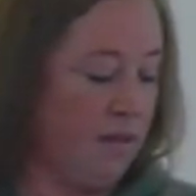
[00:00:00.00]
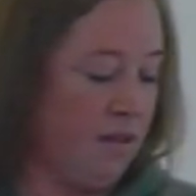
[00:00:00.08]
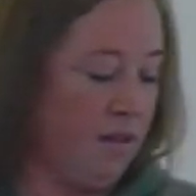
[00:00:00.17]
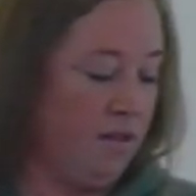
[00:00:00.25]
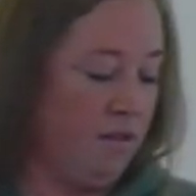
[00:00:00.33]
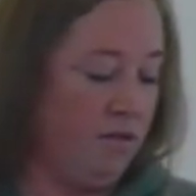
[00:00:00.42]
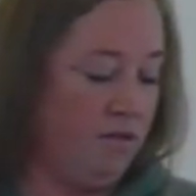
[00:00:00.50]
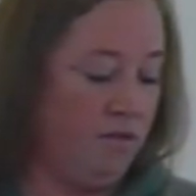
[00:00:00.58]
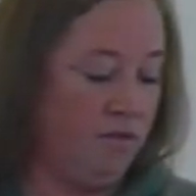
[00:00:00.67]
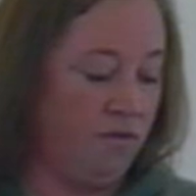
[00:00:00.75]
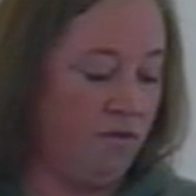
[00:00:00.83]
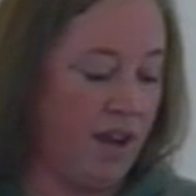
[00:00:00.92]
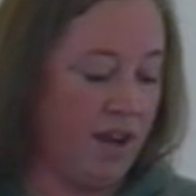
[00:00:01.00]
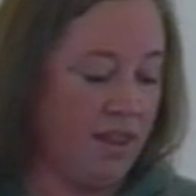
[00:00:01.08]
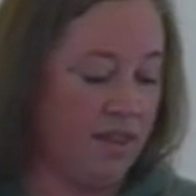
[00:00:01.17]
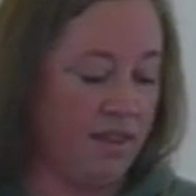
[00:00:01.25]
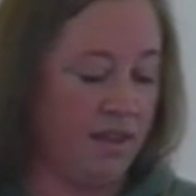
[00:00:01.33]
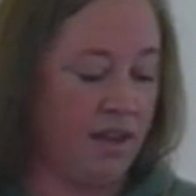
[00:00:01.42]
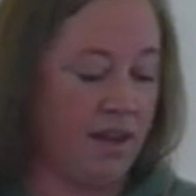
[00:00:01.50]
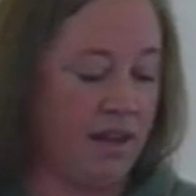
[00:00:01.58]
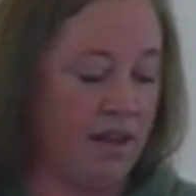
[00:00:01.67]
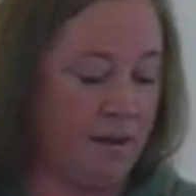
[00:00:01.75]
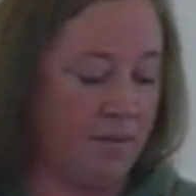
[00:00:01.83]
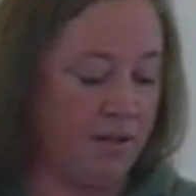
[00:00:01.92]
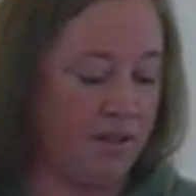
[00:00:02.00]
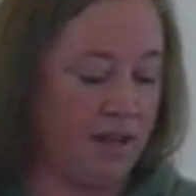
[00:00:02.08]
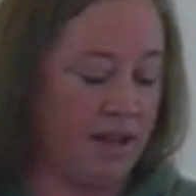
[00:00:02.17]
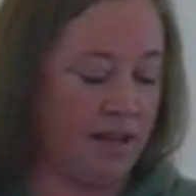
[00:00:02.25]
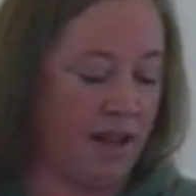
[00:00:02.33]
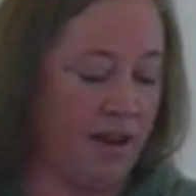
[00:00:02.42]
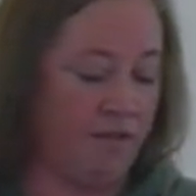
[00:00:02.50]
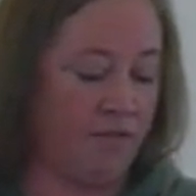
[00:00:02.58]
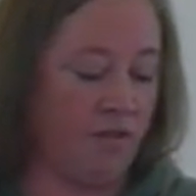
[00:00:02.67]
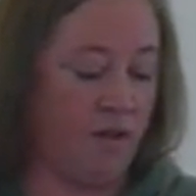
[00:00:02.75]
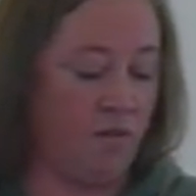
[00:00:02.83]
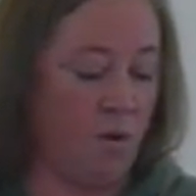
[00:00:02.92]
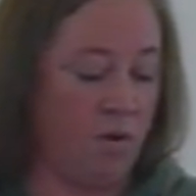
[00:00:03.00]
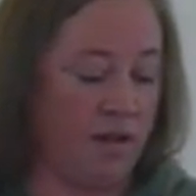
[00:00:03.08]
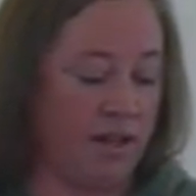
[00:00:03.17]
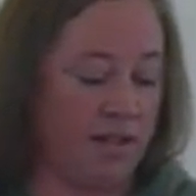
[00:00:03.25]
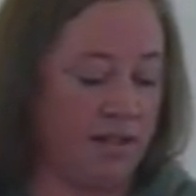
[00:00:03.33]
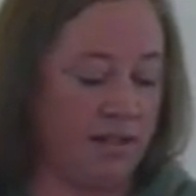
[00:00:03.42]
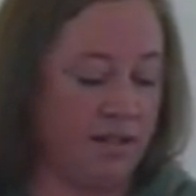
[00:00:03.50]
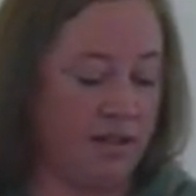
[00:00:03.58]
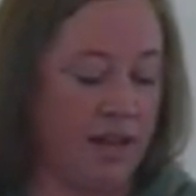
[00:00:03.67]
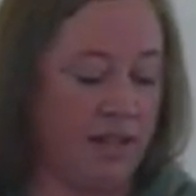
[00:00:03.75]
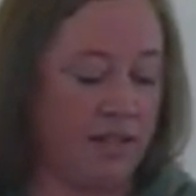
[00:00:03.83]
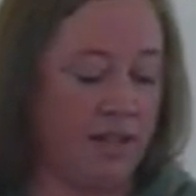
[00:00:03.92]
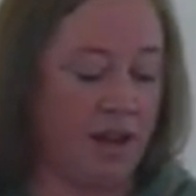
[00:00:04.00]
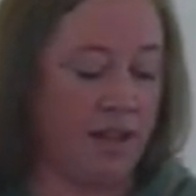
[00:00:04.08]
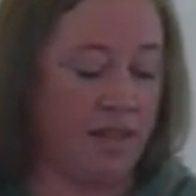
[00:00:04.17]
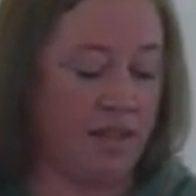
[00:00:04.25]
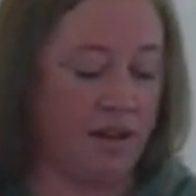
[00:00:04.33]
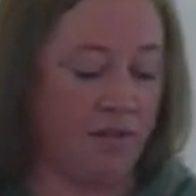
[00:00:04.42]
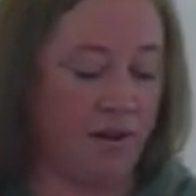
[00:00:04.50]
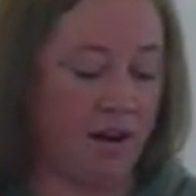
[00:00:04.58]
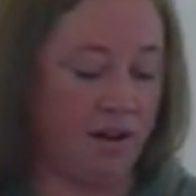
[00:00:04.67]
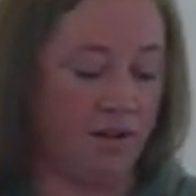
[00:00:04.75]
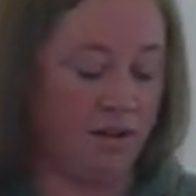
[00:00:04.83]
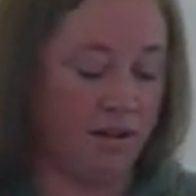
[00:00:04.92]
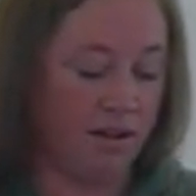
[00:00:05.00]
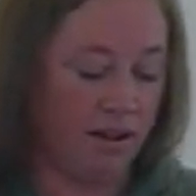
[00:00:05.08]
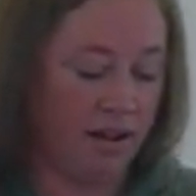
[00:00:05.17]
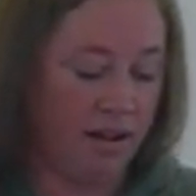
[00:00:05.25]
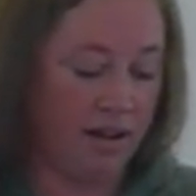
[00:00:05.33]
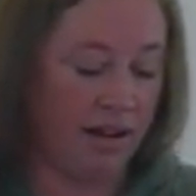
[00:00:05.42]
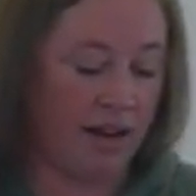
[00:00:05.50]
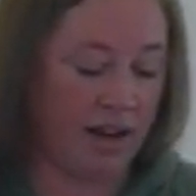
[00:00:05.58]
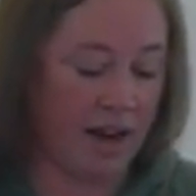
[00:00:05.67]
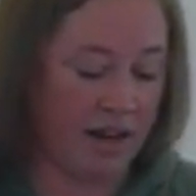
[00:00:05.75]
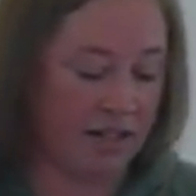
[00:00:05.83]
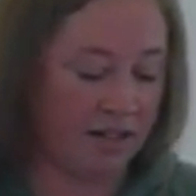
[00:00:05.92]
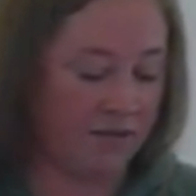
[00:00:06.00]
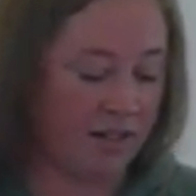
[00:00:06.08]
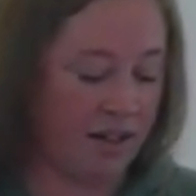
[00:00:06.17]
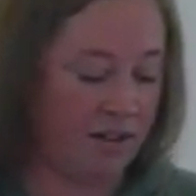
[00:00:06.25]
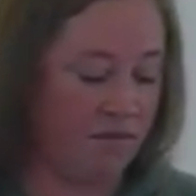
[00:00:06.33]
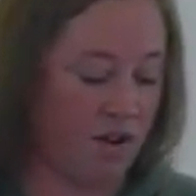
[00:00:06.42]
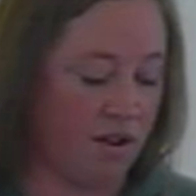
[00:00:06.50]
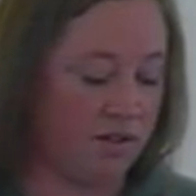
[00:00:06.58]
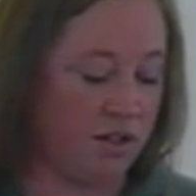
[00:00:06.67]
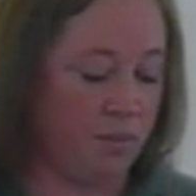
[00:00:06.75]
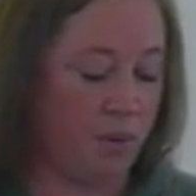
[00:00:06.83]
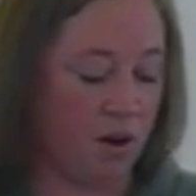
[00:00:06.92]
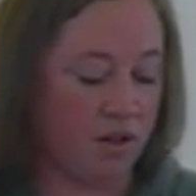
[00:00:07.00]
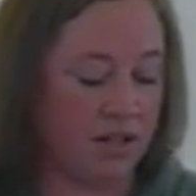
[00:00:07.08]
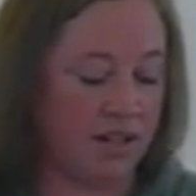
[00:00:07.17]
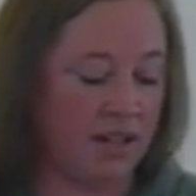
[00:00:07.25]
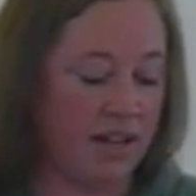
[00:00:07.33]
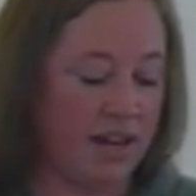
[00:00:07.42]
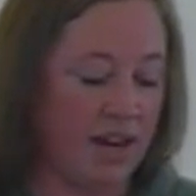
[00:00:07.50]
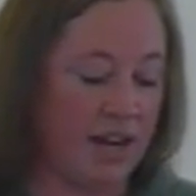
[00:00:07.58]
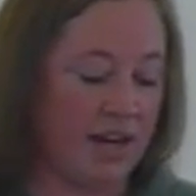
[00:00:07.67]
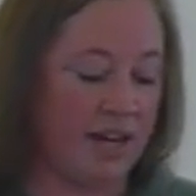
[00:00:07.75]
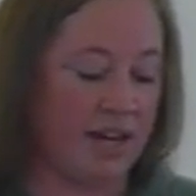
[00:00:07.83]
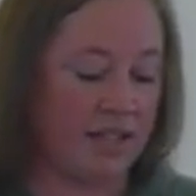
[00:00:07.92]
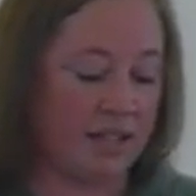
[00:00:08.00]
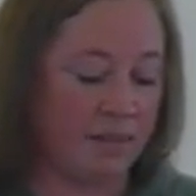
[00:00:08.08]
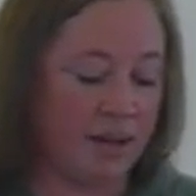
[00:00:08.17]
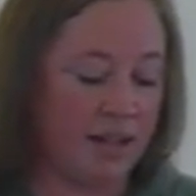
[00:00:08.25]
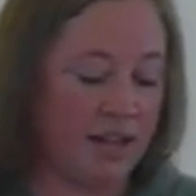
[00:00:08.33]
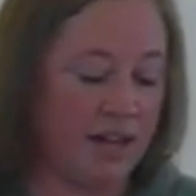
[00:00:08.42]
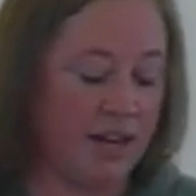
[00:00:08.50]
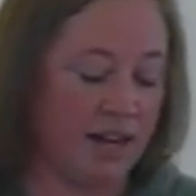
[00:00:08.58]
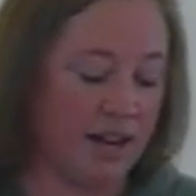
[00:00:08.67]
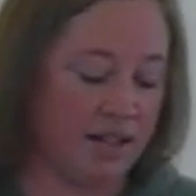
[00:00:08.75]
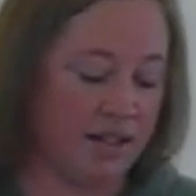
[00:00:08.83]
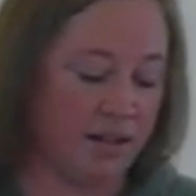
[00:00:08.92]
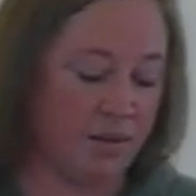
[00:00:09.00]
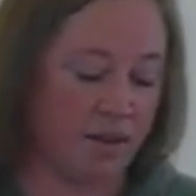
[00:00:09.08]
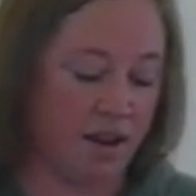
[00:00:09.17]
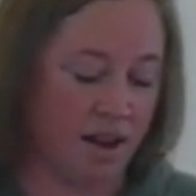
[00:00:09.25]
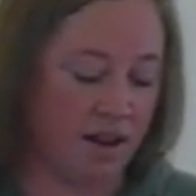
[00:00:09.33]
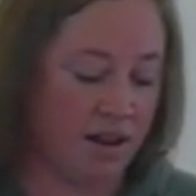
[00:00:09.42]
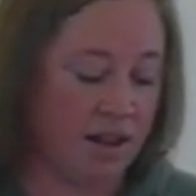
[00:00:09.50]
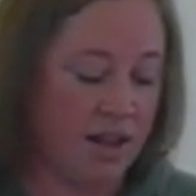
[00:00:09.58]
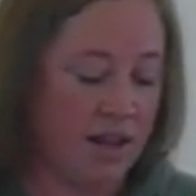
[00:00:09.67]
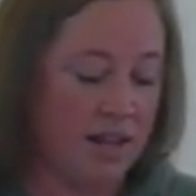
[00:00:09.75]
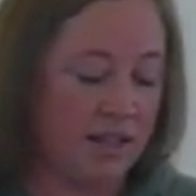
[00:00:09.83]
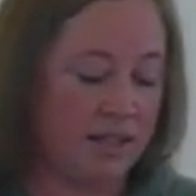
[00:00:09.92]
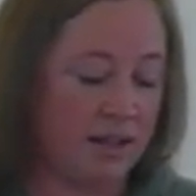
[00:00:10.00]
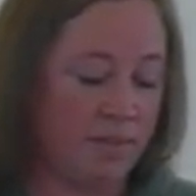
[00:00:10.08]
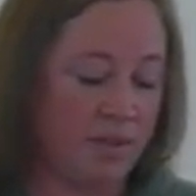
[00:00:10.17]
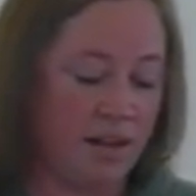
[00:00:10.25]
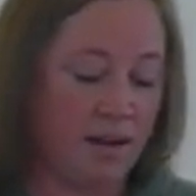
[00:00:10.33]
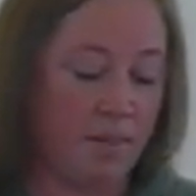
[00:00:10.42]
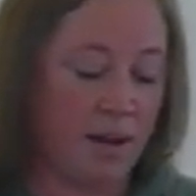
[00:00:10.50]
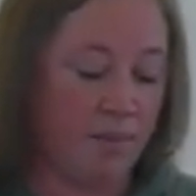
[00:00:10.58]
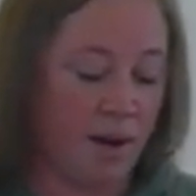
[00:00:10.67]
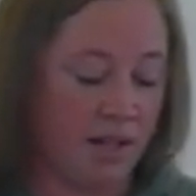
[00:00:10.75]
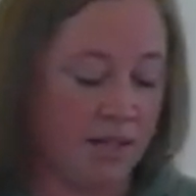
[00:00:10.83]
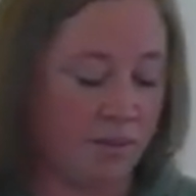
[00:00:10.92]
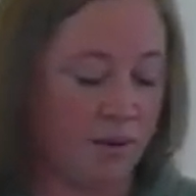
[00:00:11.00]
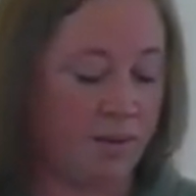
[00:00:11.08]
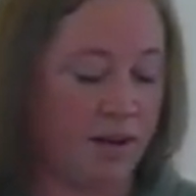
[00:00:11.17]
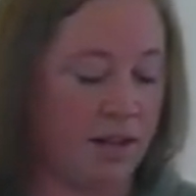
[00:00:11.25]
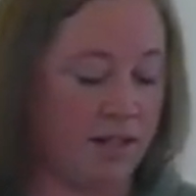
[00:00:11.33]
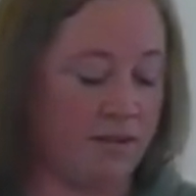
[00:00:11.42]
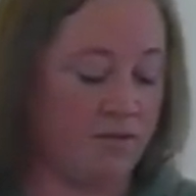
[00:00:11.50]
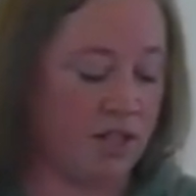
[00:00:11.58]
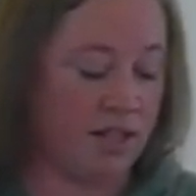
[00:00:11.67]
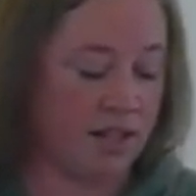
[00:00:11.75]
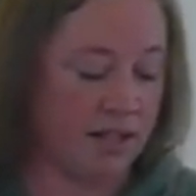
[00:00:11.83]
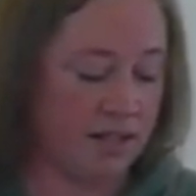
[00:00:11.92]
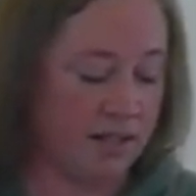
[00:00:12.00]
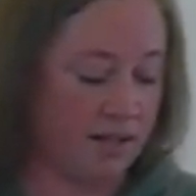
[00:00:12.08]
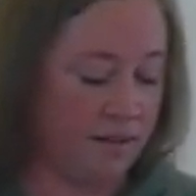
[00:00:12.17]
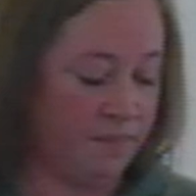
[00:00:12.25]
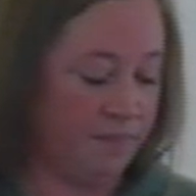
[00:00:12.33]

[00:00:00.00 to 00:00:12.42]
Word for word: Faith enables a life of wholeness. It's not theoretical. It actively involves you personally and intimately connecting with God, something made possible because of Jesus.